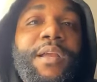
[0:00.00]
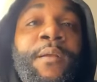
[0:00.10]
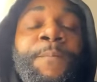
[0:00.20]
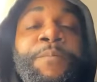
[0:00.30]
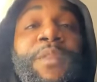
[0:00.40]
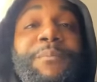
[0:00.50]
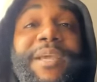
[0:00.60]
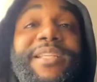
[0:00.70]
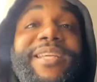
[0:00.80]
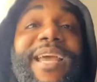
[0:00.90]
And then,
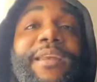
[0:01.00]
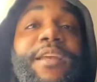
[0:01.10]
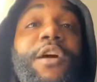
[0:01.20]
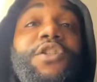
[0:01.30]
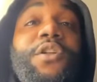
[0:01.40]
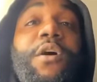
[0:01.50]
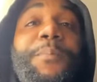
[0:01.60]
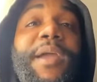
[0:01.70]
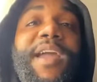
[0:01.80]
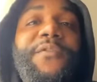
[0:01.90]
bitch ass, then go
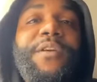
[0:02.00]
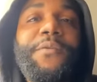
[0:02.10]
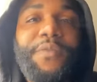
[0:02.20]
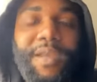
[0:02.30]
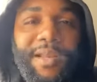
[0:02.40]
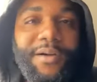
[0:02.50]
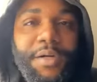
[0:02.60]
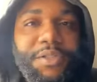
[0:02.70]
start paying for your videos